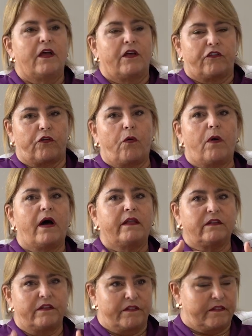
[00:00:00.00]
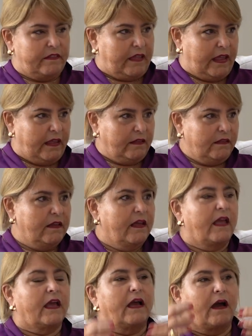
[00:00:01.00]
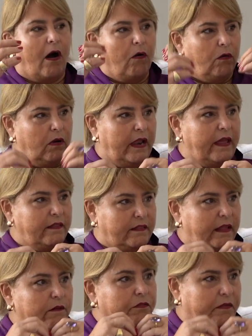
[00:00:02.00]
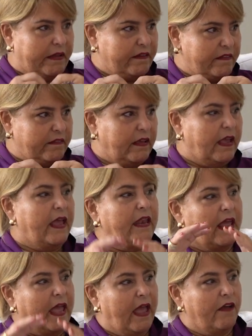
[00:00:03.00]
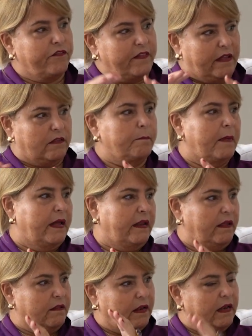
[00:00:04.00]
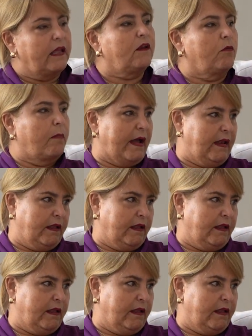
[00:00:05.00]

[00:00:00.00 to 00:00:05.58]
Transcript: So understand calculate the risk and have that money little by